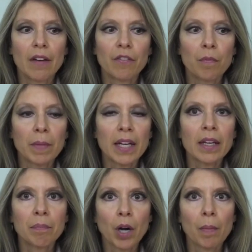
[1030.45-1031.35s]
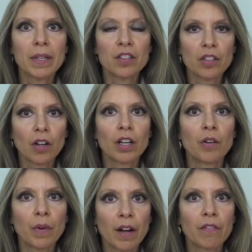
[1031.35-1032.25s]
For me, it probably started
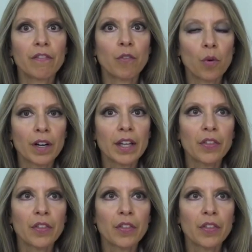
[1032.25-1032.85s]
around 40,